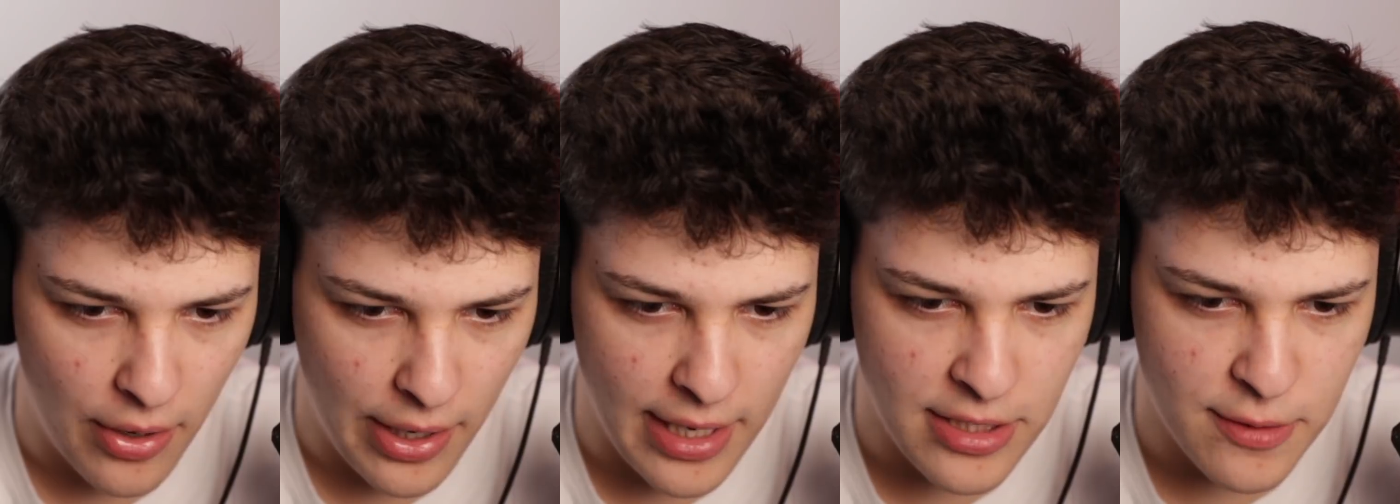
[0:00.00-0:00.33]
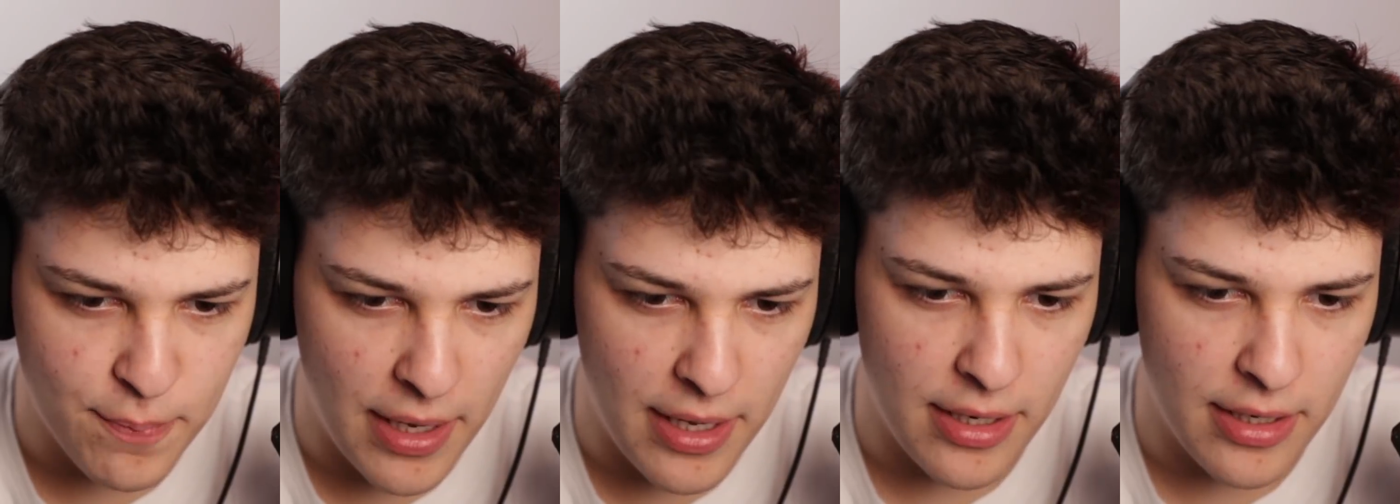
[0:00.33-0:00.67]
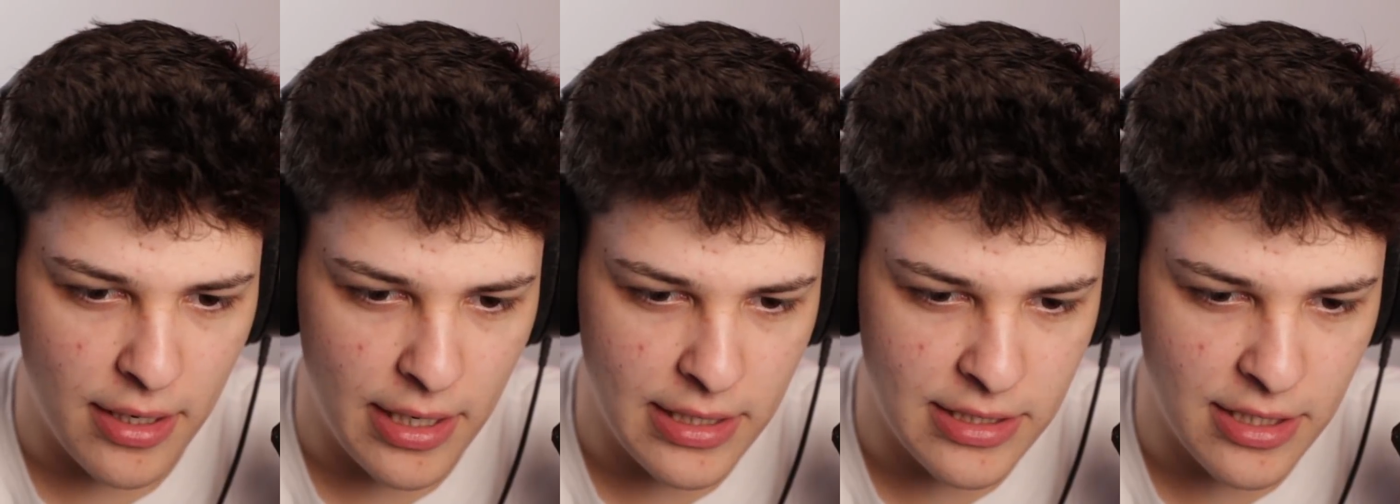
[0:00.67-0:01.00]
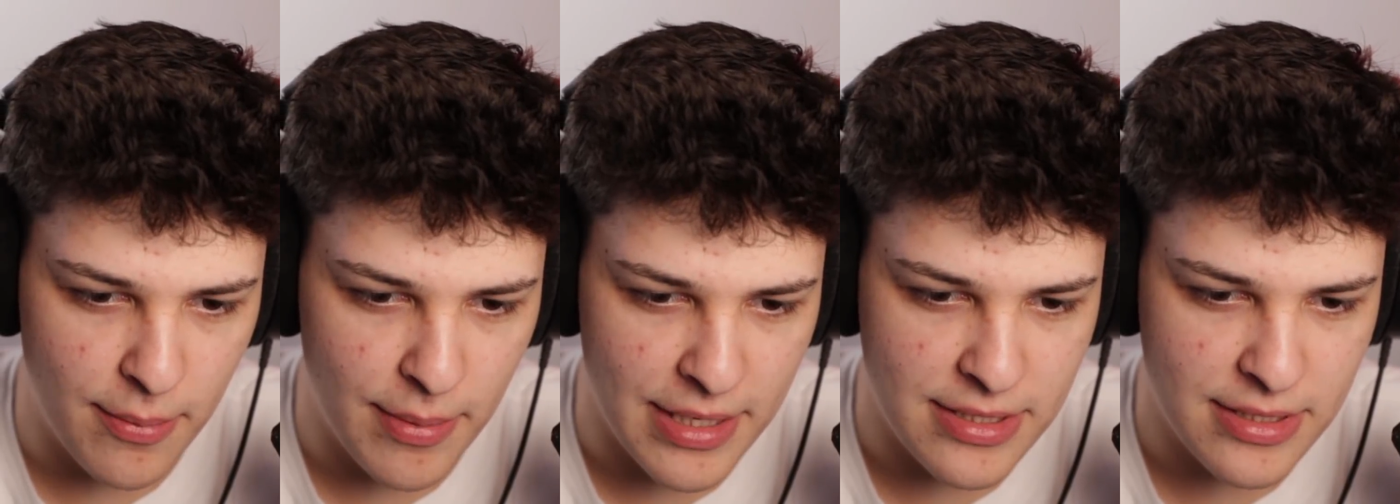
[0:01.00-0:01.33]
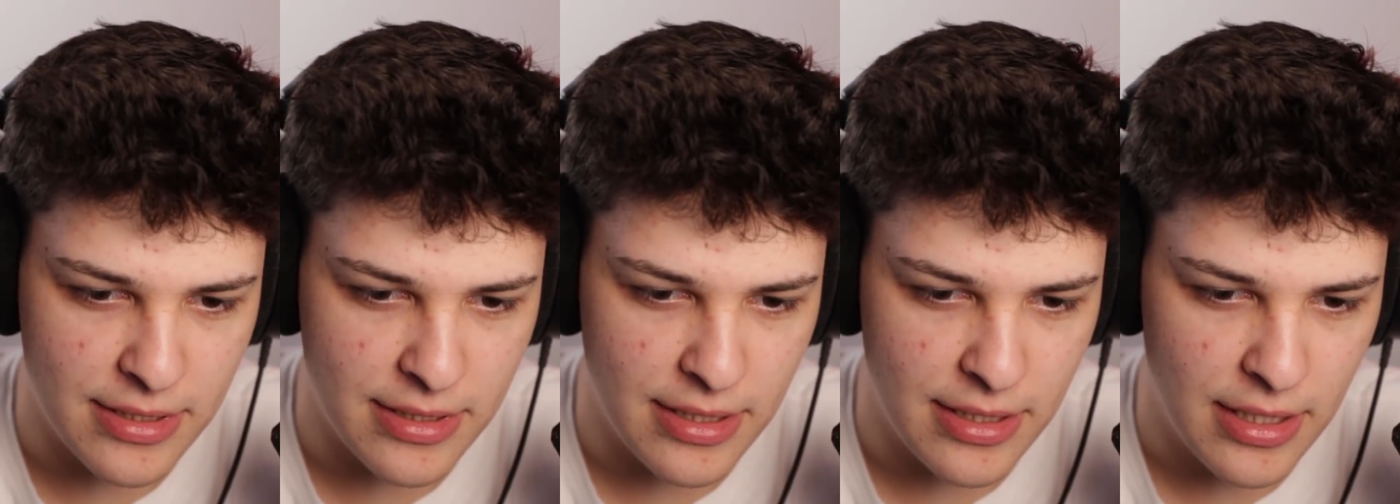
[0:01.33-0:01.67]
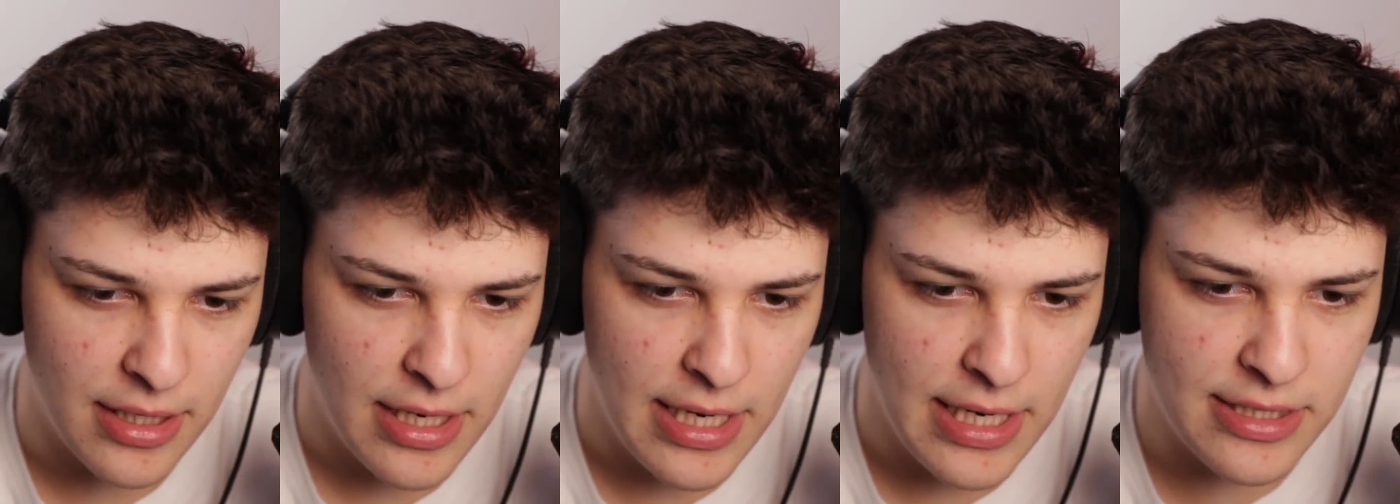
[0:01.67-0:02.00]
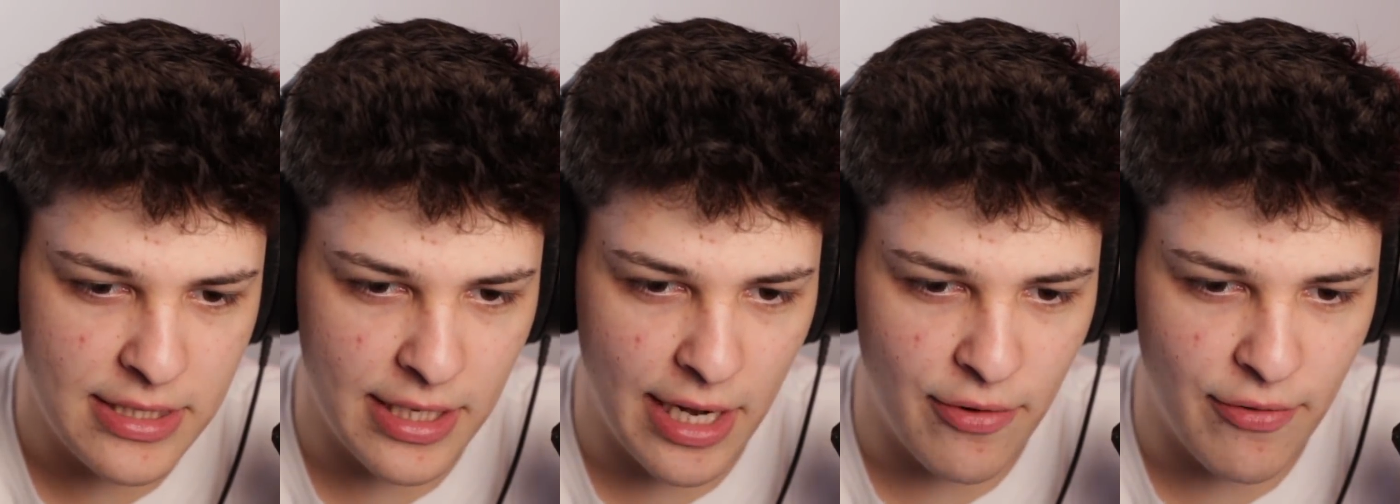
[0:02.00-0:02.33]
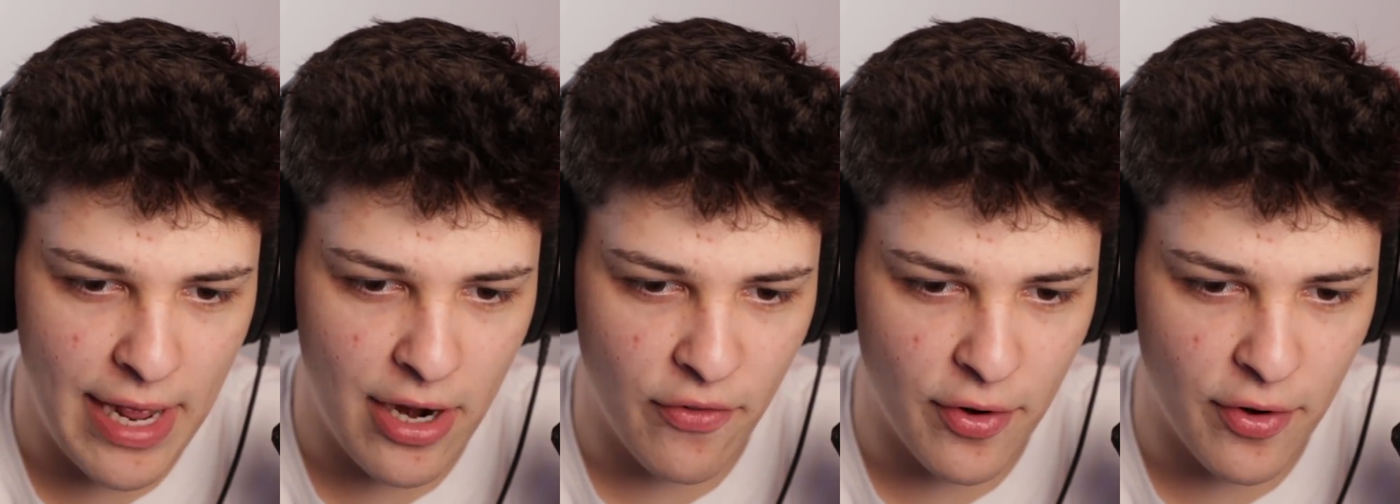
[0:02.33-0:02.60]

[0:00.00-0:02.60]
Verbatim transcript: Okay, spot. He's gonna miss. He's gonna get ran